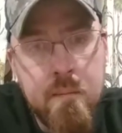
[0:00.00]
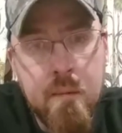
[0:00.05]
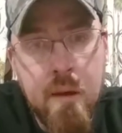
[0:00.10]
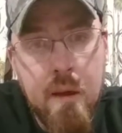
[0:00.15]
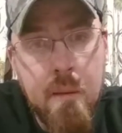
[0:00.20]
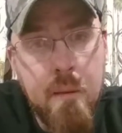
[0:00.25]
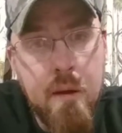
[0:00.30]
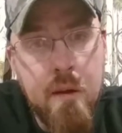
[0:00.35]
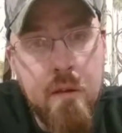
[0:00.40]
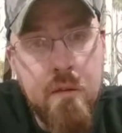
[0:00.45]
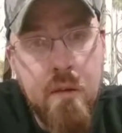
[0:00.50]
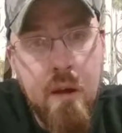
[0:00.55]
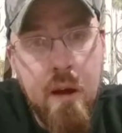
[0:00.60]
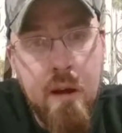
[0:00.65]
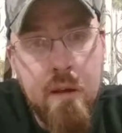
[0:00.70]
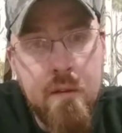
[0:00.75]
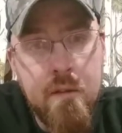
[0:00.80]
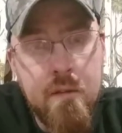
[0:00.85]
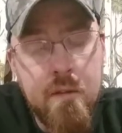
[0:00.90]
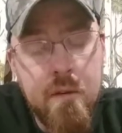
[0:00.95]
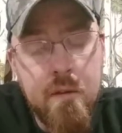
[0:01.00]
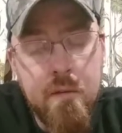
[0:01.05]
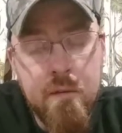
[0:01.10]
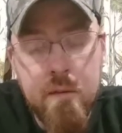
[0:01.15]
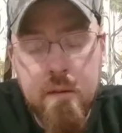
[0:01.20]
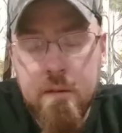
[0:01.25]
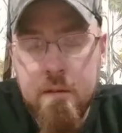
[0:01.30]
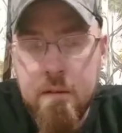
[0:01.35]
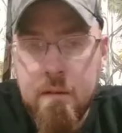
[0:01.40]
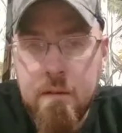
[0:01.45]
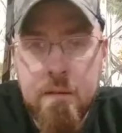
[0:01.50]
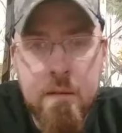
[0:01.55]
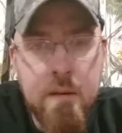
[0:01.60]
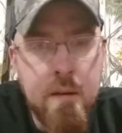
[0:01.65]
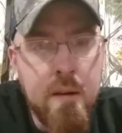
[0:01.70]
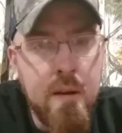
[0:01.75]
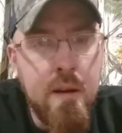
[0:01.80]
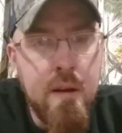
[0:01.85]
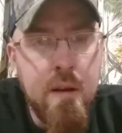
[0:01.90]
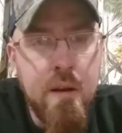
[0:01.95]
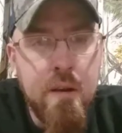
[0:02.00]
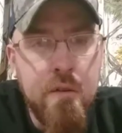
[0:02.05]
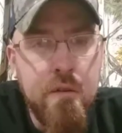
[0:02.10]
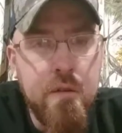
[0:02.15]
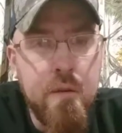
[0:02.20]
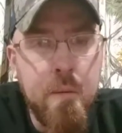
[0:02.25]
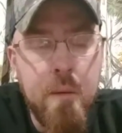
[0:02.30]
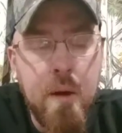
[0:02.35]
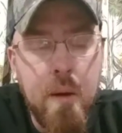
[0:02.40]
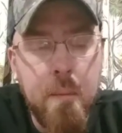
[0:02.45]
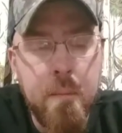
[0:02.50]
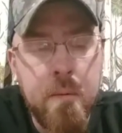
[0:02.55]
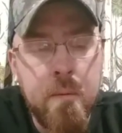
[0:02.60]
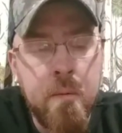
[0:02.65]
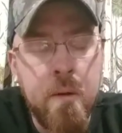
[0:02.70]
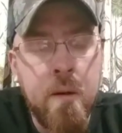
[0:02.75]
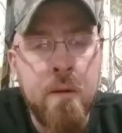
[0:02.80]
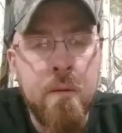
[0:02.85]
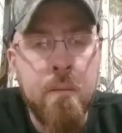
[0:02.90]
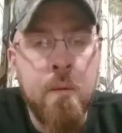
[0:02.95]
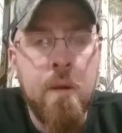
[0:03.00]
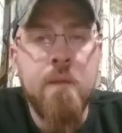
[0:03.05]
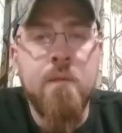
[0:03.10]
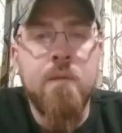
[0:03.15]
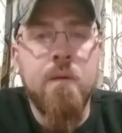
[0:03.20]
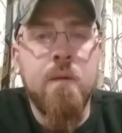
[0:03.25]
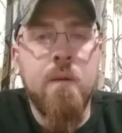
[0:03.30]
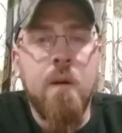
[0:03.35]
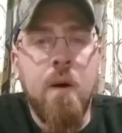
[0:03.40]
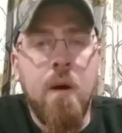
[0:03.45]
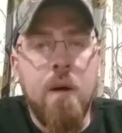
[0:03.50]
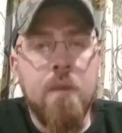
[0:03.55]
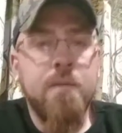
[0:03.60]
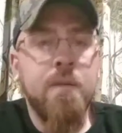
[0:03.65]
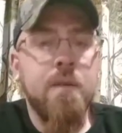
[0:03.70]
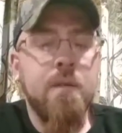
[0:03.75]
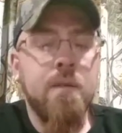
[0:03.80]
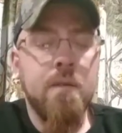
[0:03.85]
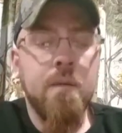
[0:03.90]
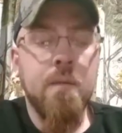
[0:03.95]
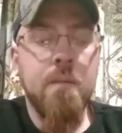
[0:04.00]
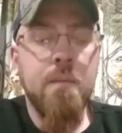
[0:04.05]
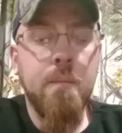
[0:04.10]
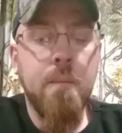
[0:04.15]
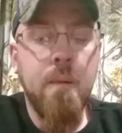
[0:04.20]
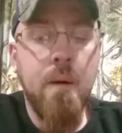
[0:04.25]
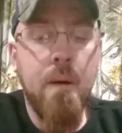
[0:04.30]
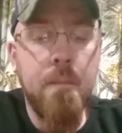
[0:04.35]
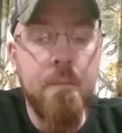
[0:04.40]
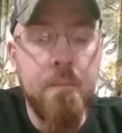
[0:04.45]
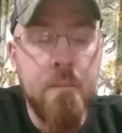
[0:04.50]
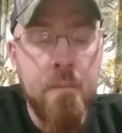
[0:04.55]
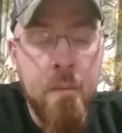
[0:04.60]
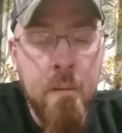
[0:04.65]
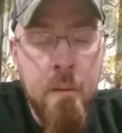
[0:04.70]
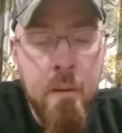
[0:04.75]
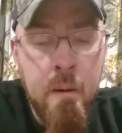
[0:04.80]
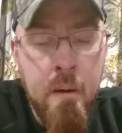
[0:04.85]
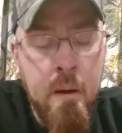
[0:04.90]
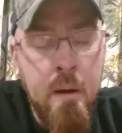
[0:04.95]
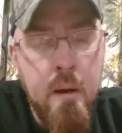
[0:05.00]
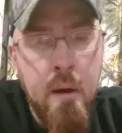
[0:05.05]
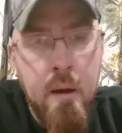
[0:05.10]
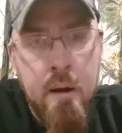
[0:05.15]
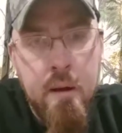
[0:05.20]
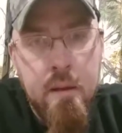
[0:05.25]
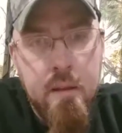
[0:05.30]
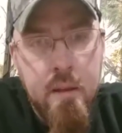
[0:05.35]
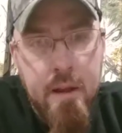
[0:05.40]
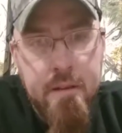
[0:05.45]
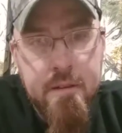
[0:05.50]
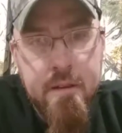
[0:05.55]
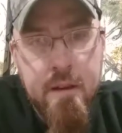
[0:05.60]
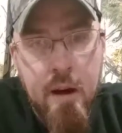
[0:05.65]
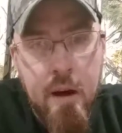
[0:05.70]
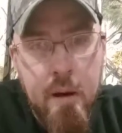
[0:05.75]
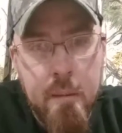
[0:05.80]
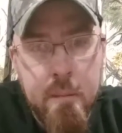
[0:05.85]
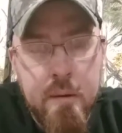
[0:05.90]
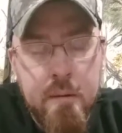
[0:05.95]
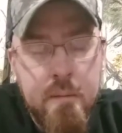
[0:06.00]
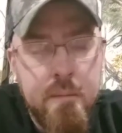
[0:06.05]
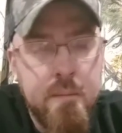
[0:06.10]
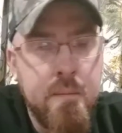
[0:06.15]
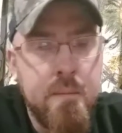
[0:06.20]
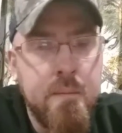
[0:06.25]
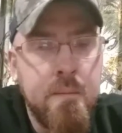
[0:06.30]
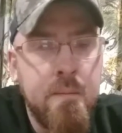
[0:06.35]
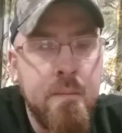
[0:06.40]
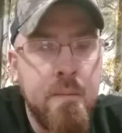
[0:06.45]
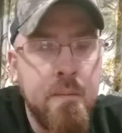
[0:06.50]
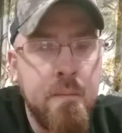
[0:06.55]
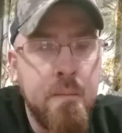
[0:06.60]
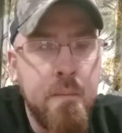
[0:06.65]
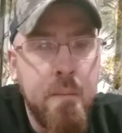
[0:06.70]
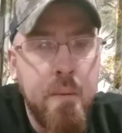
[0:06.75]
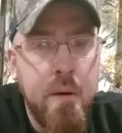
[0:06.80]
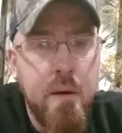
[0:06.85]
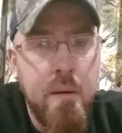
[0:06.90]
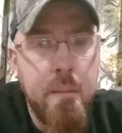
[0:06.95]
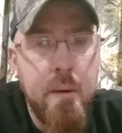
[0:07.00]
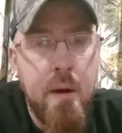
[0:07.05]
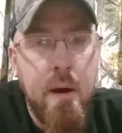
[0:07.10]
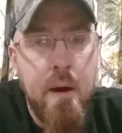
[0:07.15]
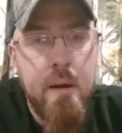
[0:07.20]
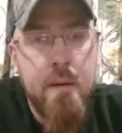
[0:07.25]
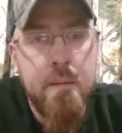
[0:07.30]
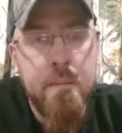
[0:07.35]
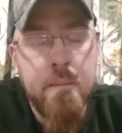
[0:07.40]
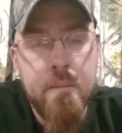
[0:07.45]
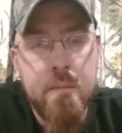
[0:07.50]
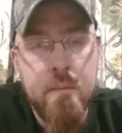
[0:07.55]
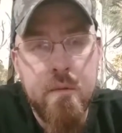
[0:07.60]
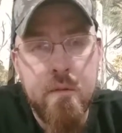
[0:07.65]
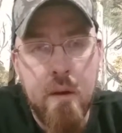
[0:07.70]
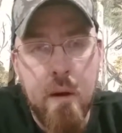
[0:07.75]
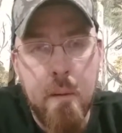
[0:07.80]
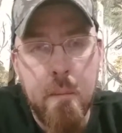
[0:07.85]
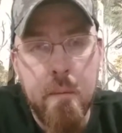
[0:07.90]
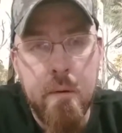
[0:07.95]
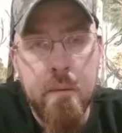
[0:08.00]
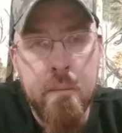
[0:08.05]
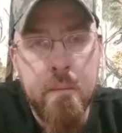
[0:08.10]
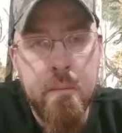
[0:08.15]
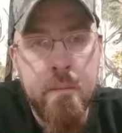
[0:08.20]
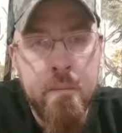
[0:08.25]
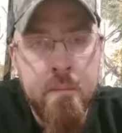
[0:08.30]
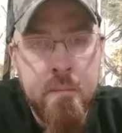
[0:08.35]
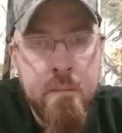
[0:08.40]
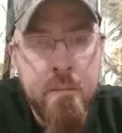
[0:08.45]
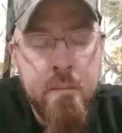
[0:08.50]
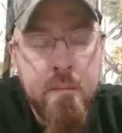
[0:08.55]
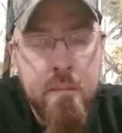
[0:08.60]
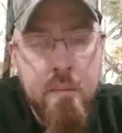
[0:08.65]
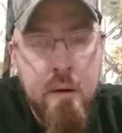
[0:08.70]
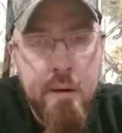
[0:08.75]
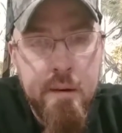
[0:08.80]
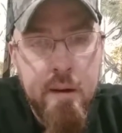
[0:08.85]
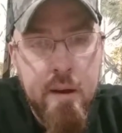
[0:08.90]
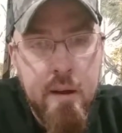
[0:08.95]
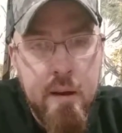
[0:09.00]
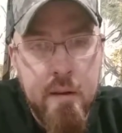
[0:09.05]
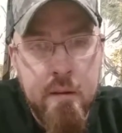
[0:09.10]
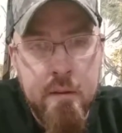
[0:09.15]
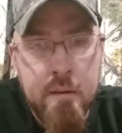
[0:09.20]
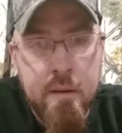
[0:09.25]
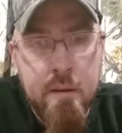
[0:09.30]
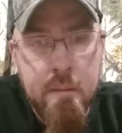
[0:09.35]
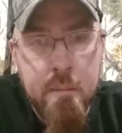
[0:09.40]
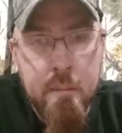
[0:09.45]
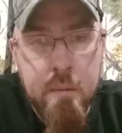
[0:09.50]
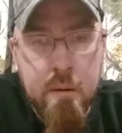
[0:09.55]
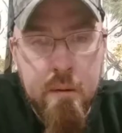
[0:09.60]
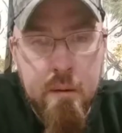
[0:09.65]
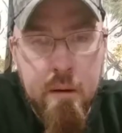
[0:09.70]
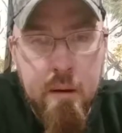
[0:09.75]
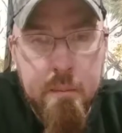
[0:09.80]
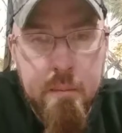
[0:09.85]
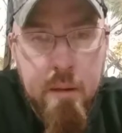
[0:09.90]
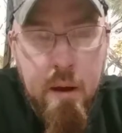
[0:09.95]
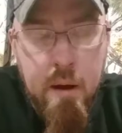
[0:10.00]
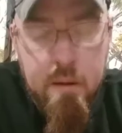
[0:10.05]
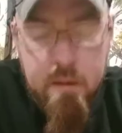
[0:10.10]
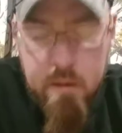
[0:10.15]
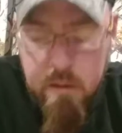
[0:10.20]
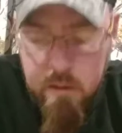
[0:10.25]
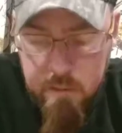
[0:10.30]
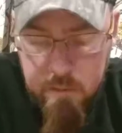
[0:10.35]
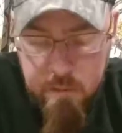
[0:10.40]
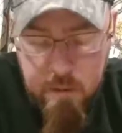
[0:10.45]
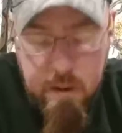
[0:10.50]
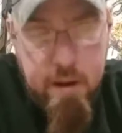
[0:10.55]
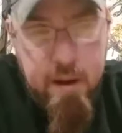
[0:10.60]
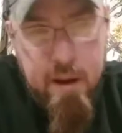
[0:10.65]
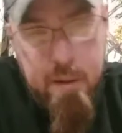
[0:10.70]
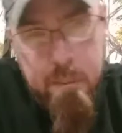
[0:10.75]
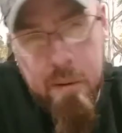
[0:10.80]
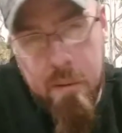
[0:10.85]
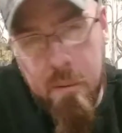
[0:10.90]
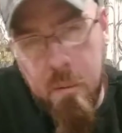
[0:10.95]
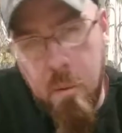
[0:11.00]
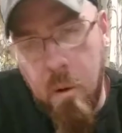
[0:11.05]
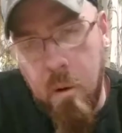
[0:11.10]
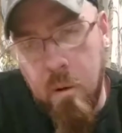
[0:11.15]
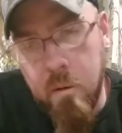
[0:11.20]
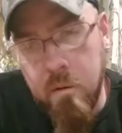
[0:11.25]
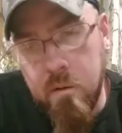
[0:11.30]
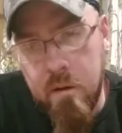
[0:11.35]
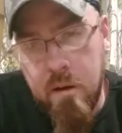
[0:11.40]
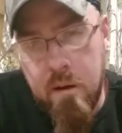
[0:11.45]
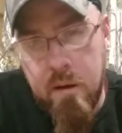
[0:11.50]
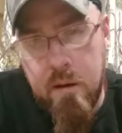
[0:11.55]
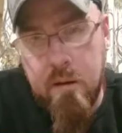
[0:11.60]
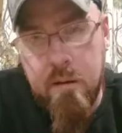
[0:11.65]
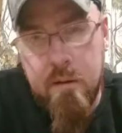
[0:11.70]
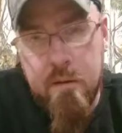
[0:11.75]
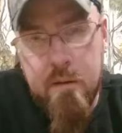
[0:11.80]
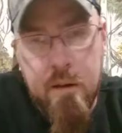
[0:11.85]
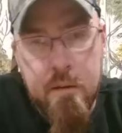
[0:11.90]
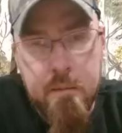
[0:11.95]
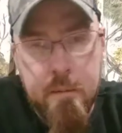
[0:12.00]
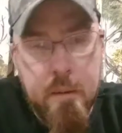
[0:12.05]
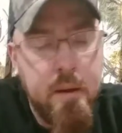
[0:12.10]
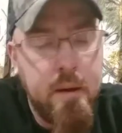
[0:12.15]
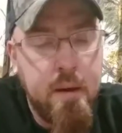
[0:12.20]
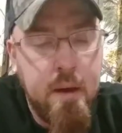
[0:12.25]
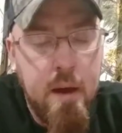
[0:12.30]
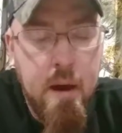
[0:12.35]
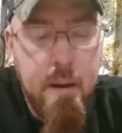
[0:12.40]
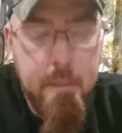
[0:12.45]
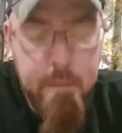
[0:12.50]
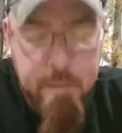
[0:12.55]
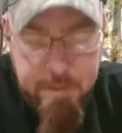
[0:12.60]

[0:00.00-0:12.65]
give me a shiny surface, and she'll be up and running, ready for the office. But that's coming. Bye bye, summer. I'll get everything built up down there. I gotta put walls in and stuff like that,